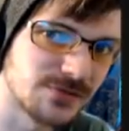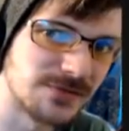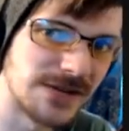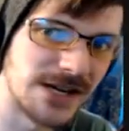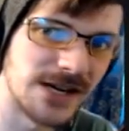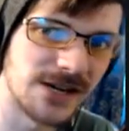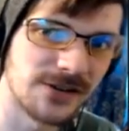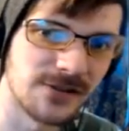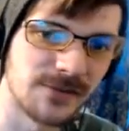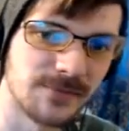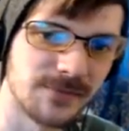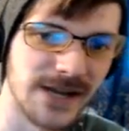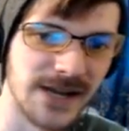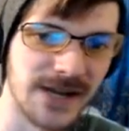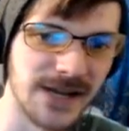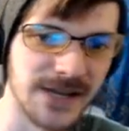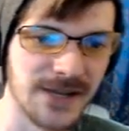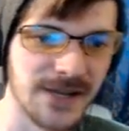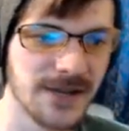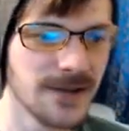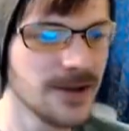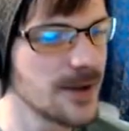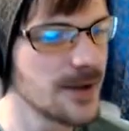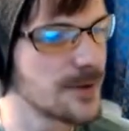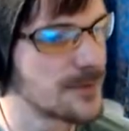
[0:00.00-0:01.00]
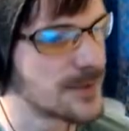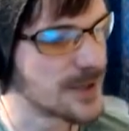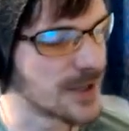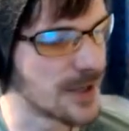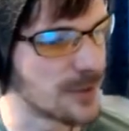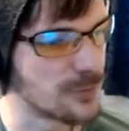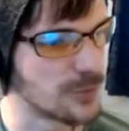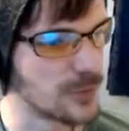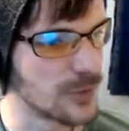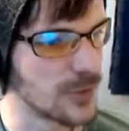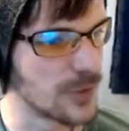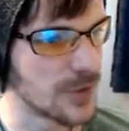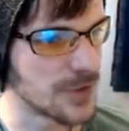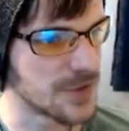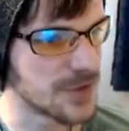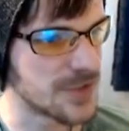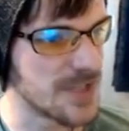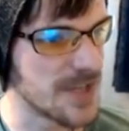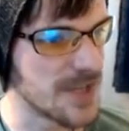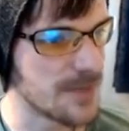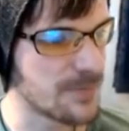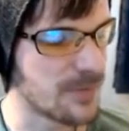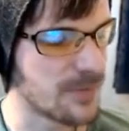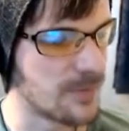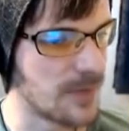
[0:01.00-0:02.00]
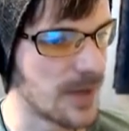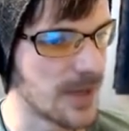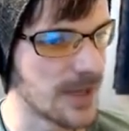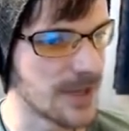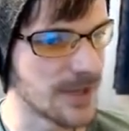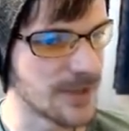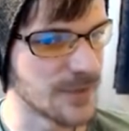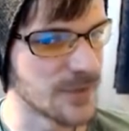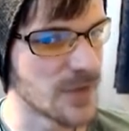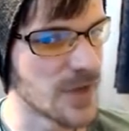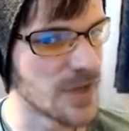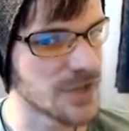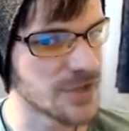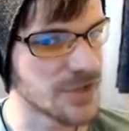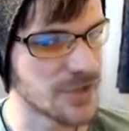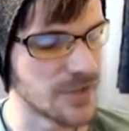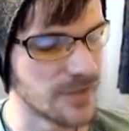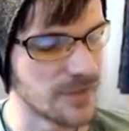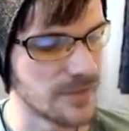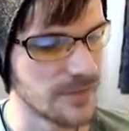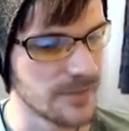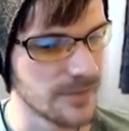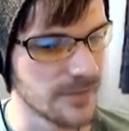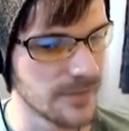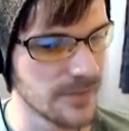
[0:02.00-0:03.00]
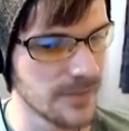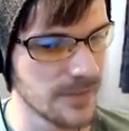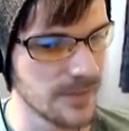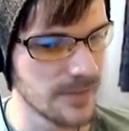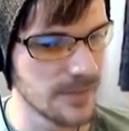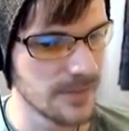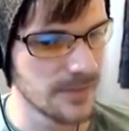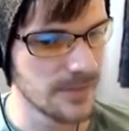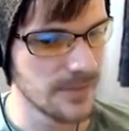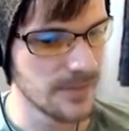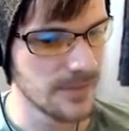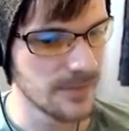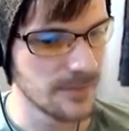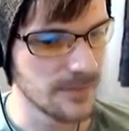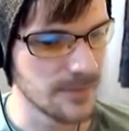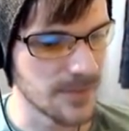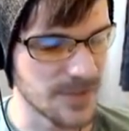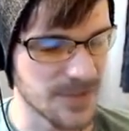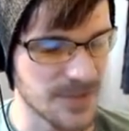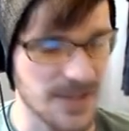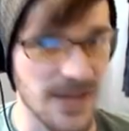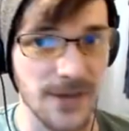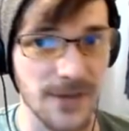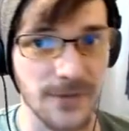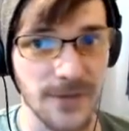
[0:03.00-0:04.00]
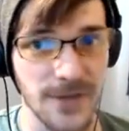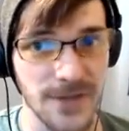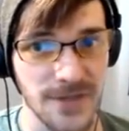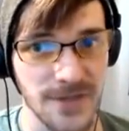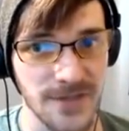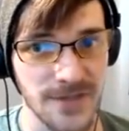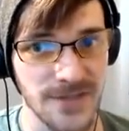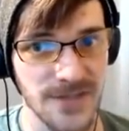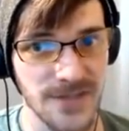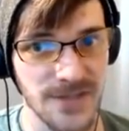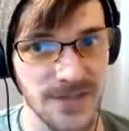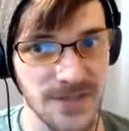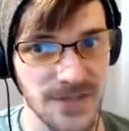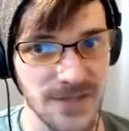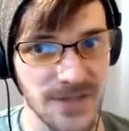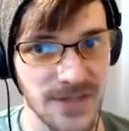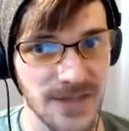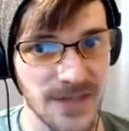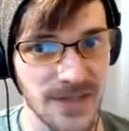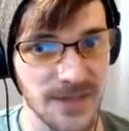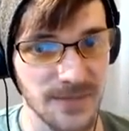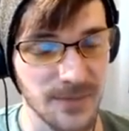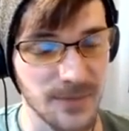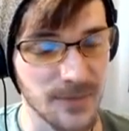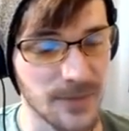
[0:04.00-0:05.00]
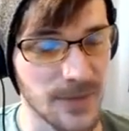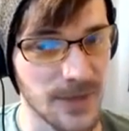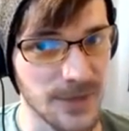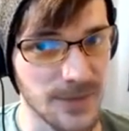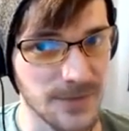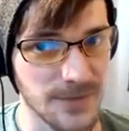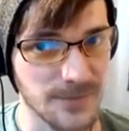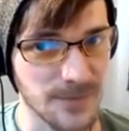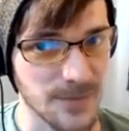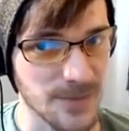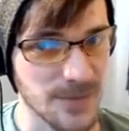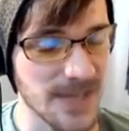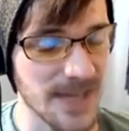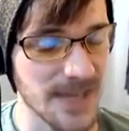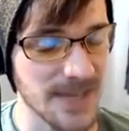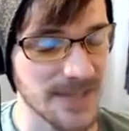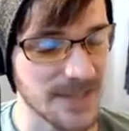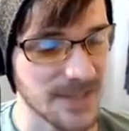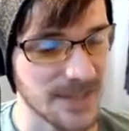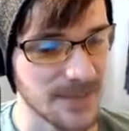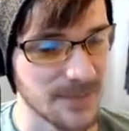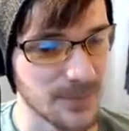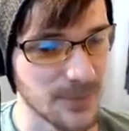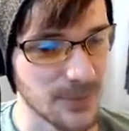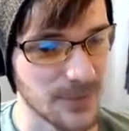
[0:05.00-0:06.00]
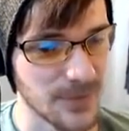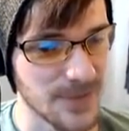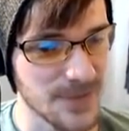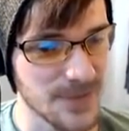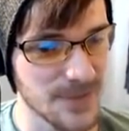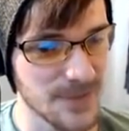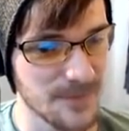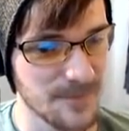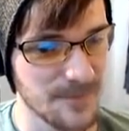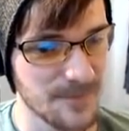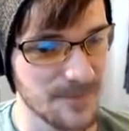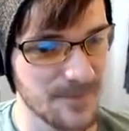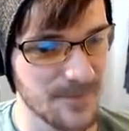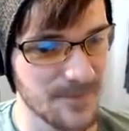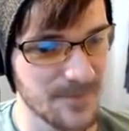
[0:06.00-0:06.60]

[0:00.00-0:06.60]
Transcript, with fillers: smarter about it, but I will not dip my aggression. Because that aggression has actually turned out to be quite a useful tactic at points.